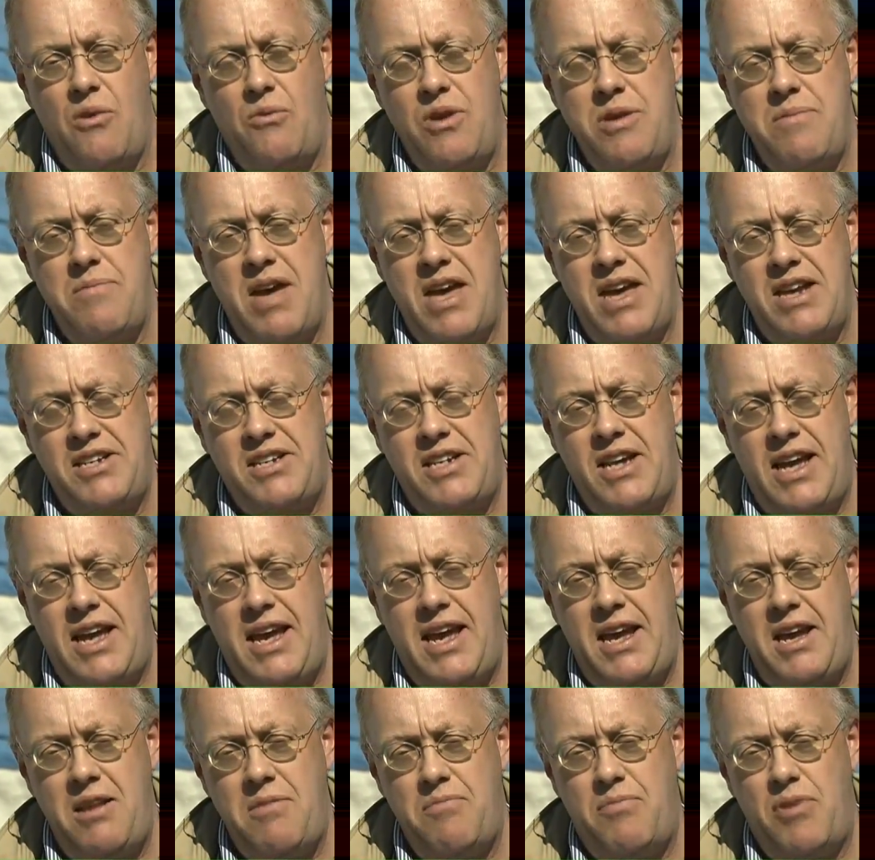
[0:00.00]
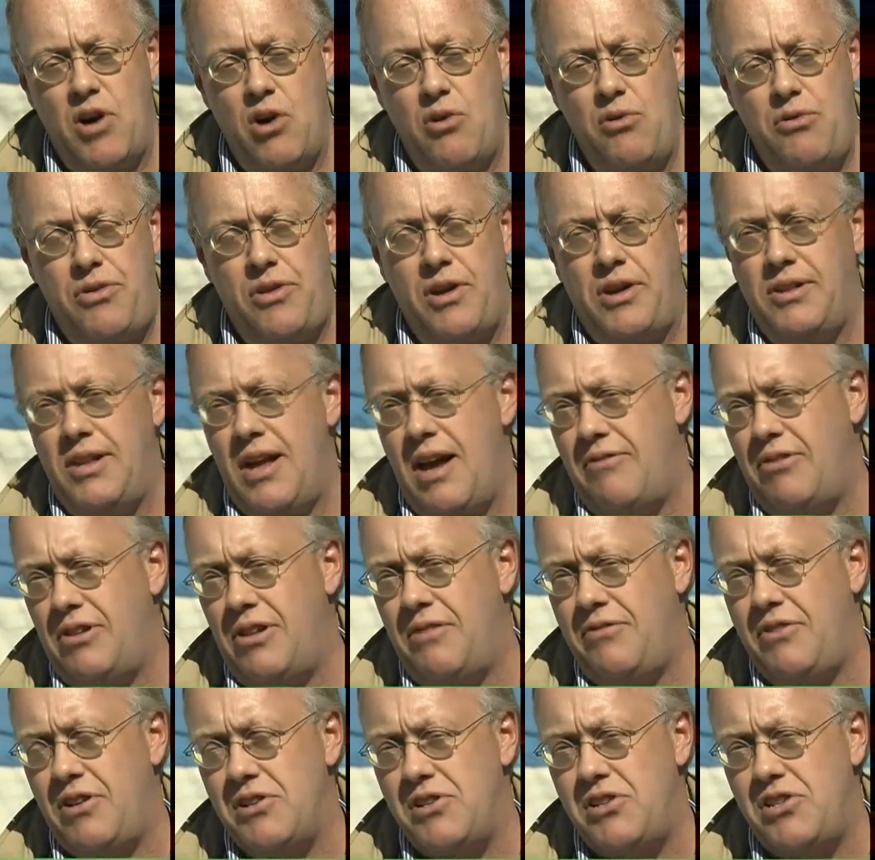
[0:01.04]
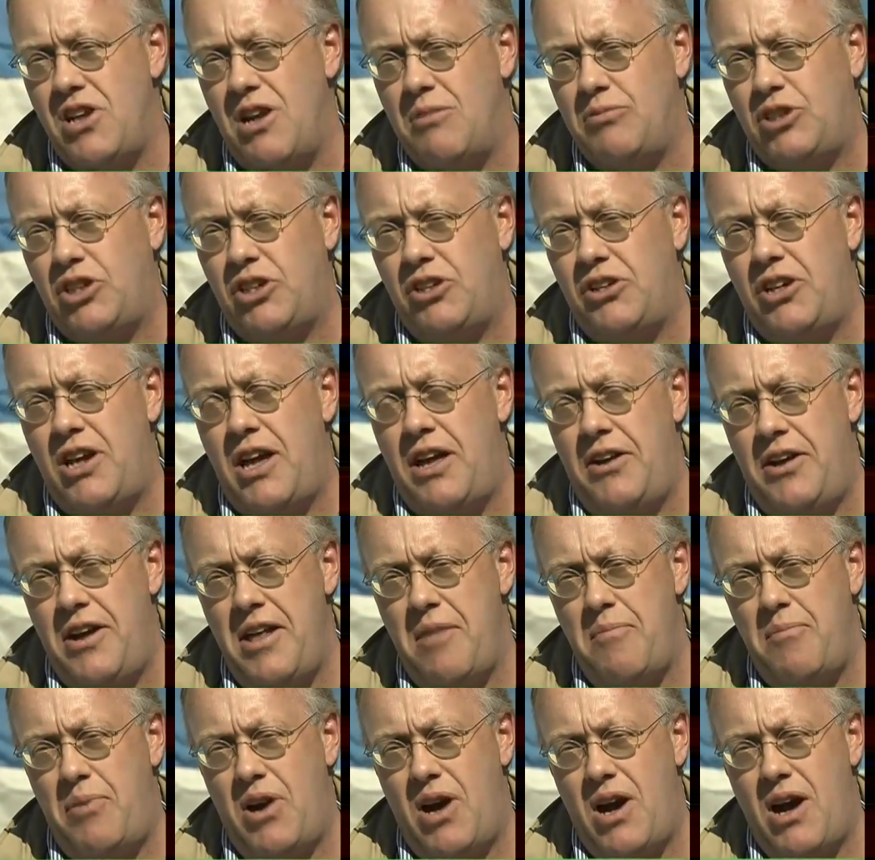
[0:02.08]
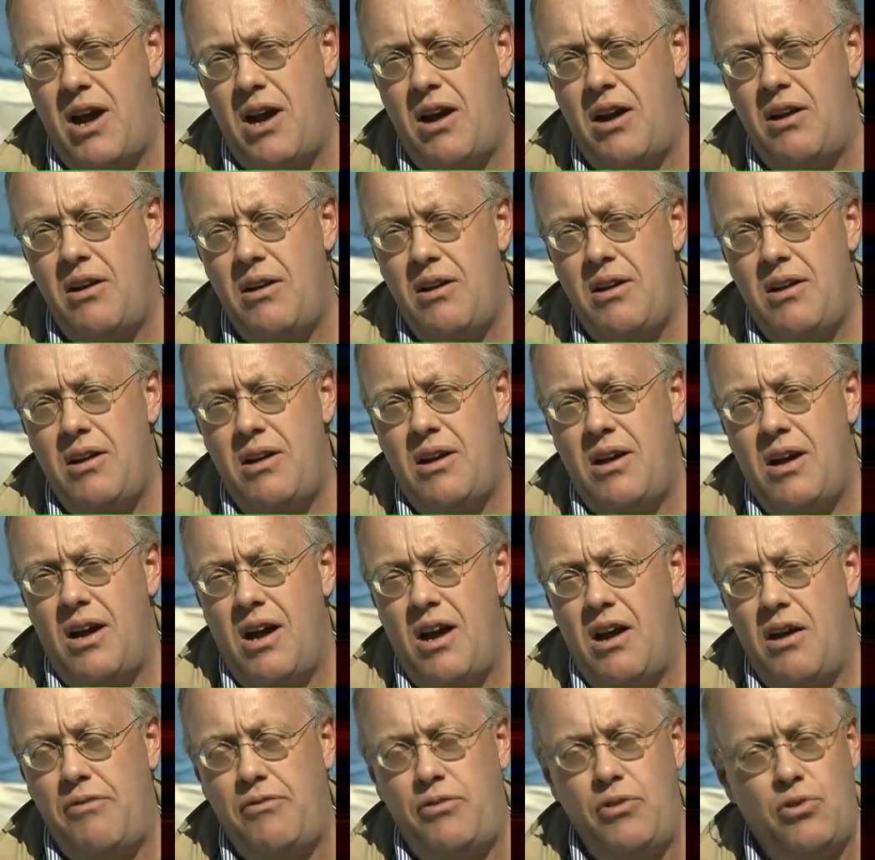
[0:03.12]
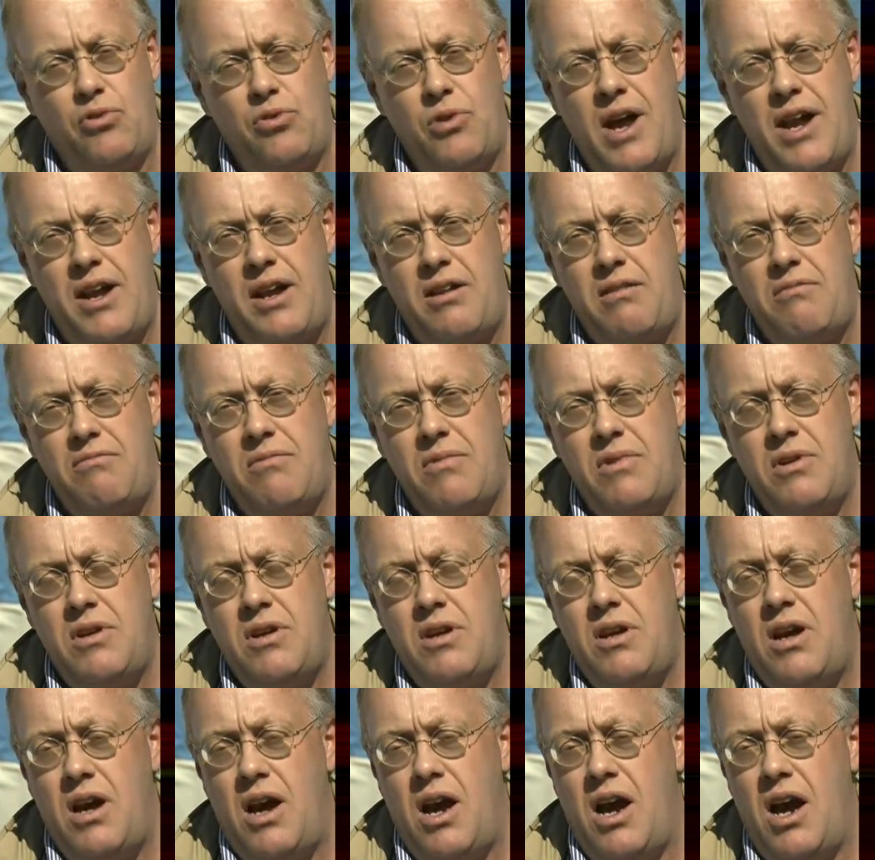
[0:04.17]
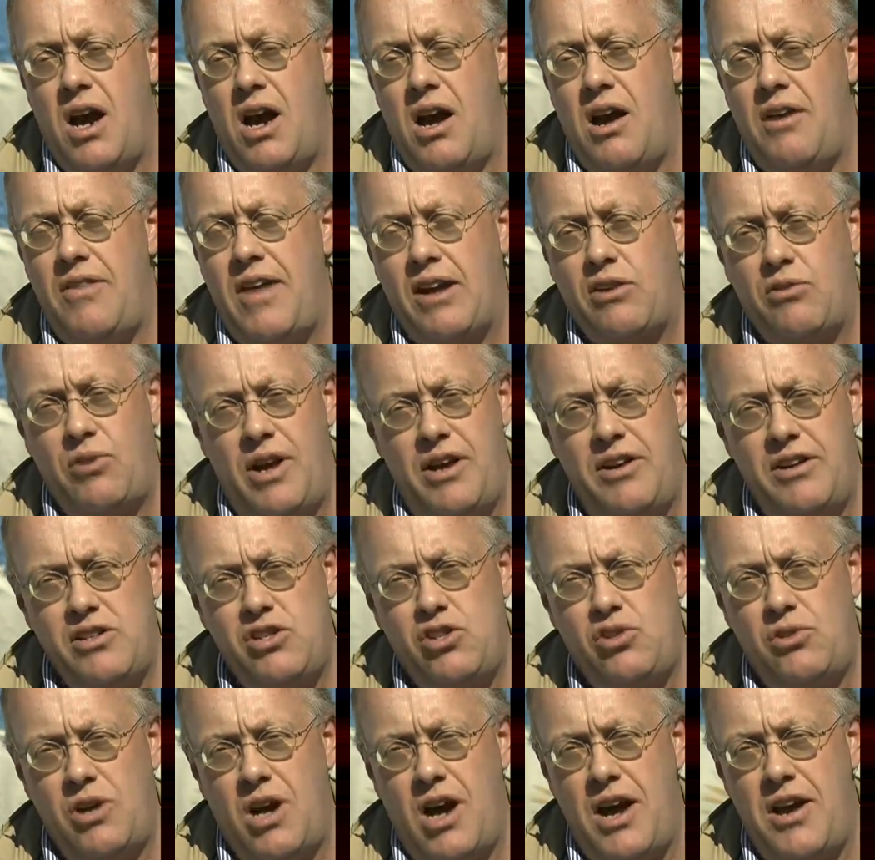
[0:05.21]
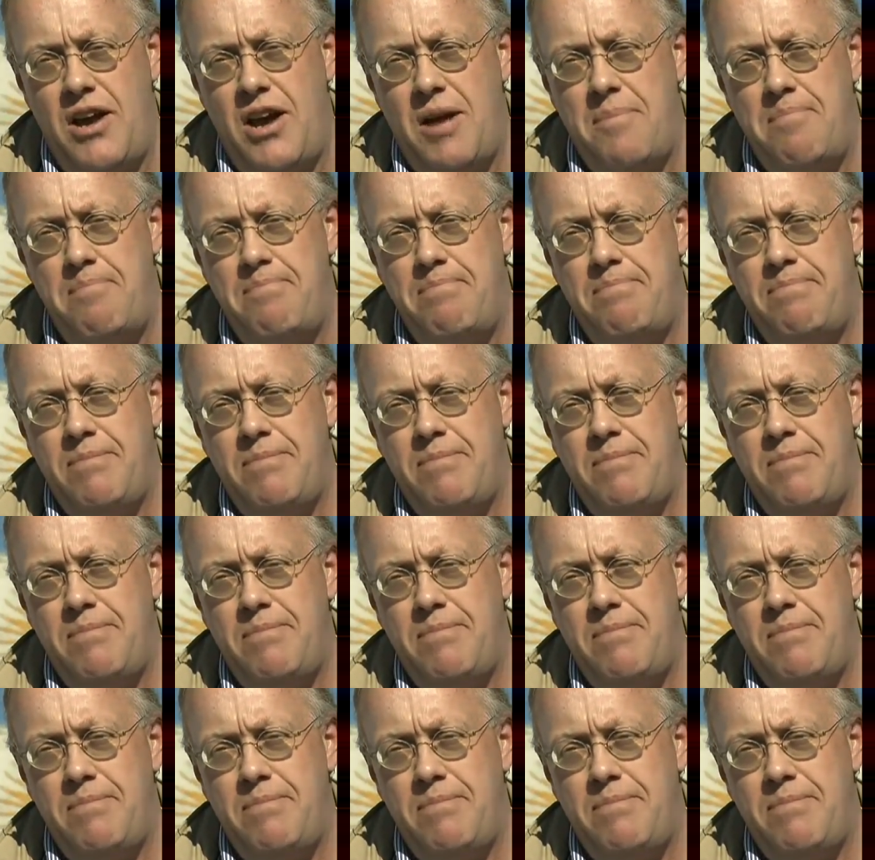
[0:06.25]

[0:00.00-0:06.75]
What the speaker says: We maintain both a level of consumption and an empire through credit. That credit is dried up.